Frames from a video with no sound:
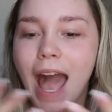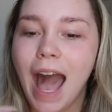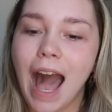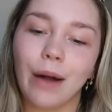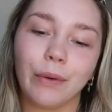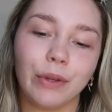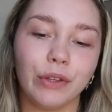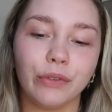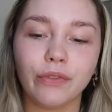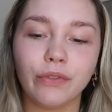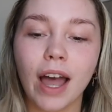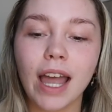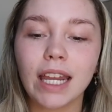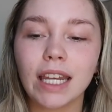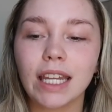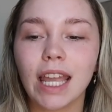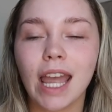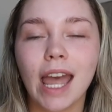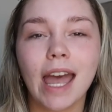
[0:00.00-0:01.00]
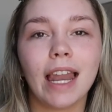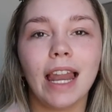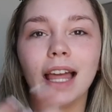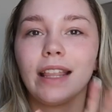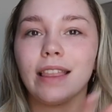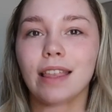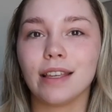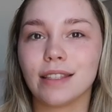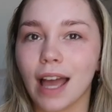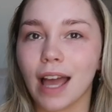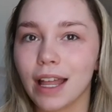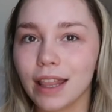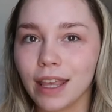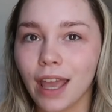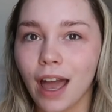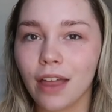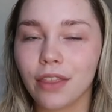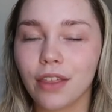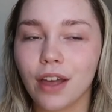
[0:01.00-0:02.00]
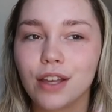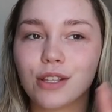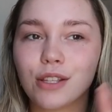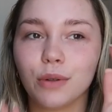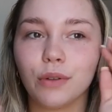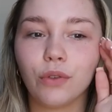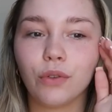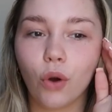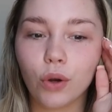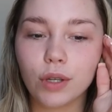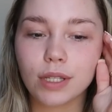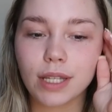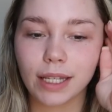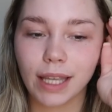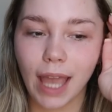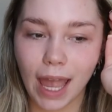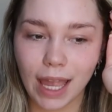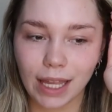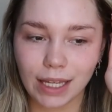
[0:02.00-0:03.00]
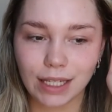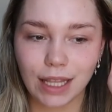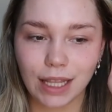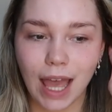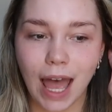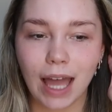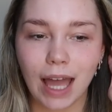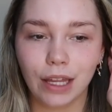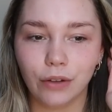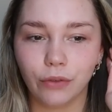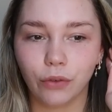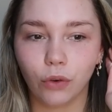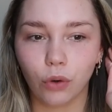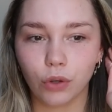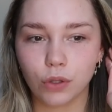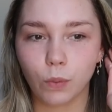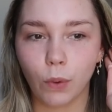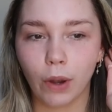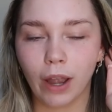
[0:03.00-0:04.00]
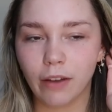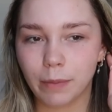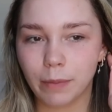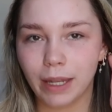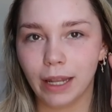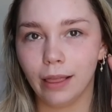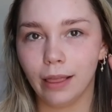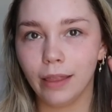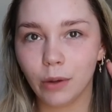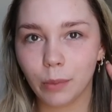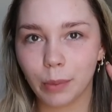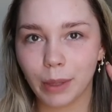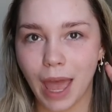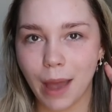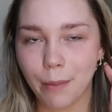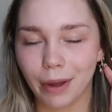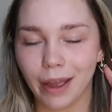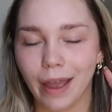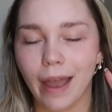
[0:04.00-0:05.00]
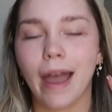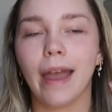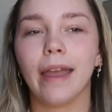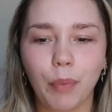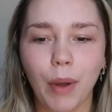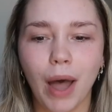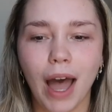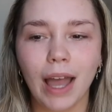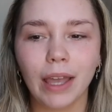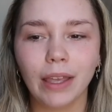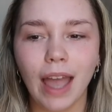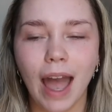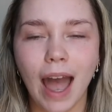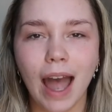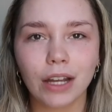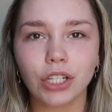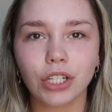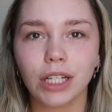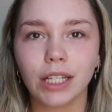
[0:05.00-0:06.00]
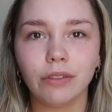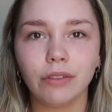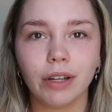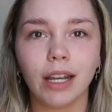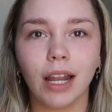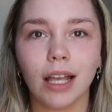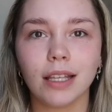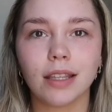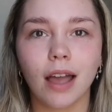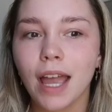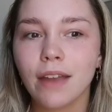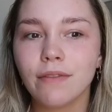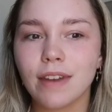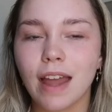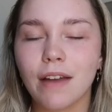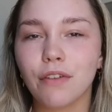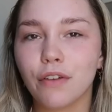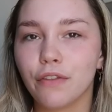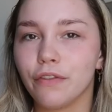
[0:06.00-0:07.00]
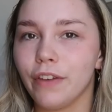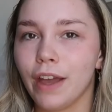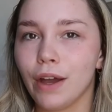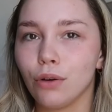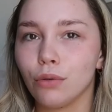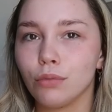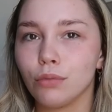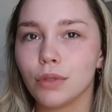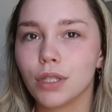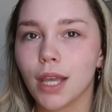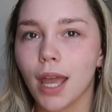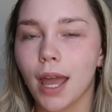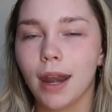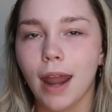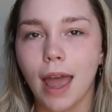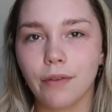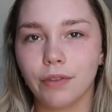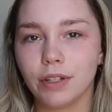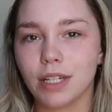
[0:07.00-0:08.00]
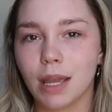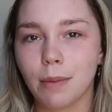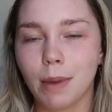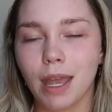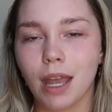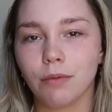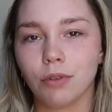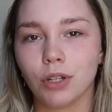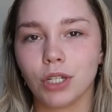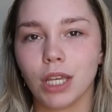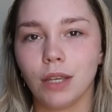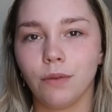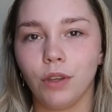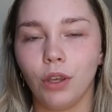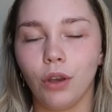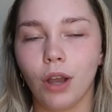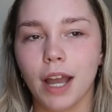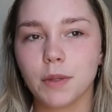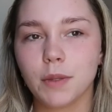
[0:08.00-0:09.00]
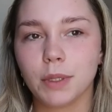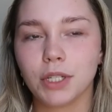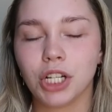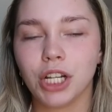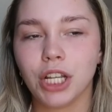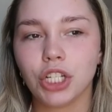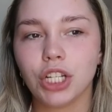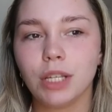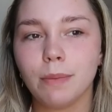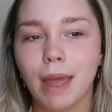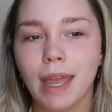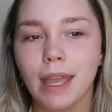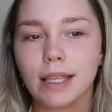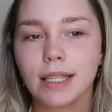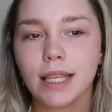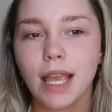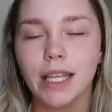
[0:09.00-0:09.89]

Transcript: how are you finding it? Like, this, that, and the other. So, of course, get into that, and, of course, where I've been a little bit MIA. But I actually realized I've never filmed an everyday makeup routine for you guys, which literally makes